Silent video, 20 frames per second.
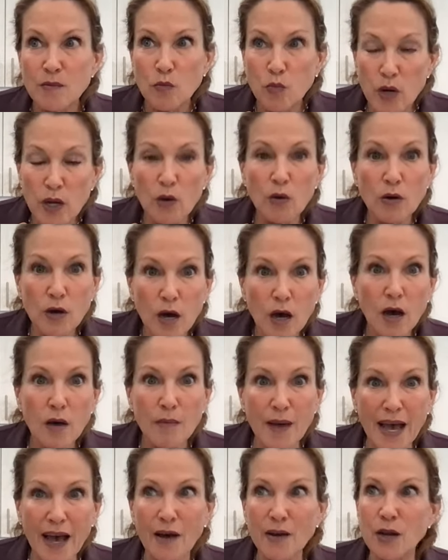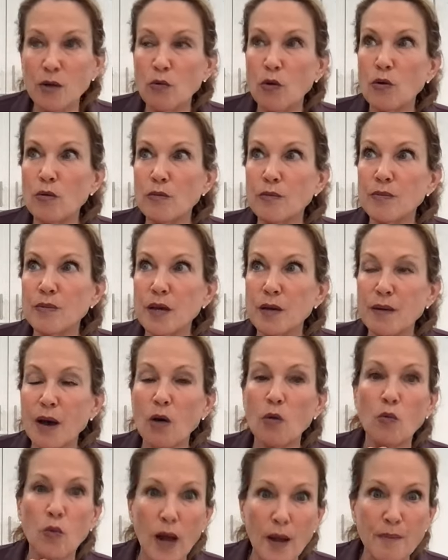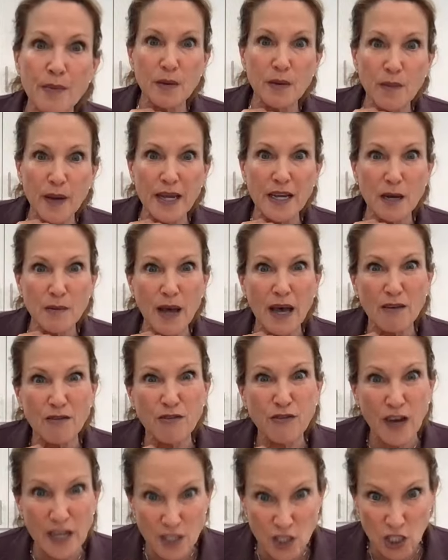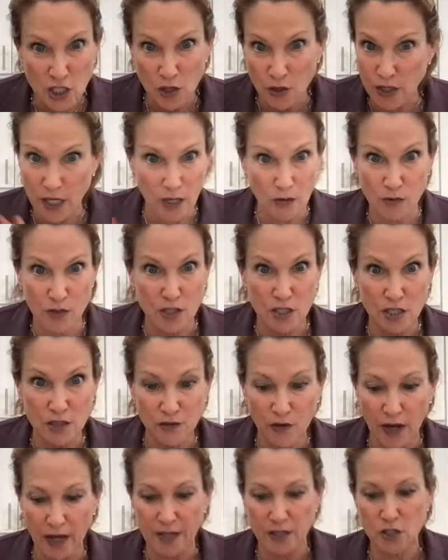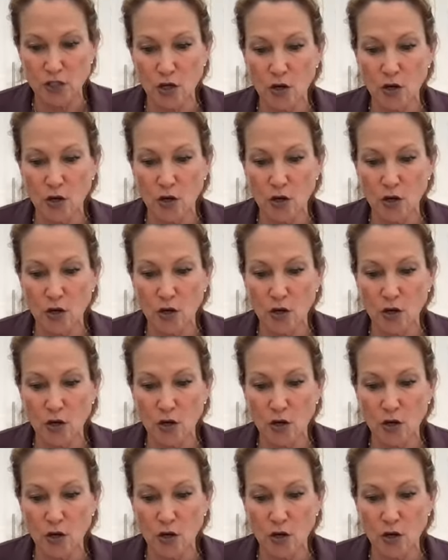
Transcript: will come out. It won't come out but it might come out fudgy looking, which is fine.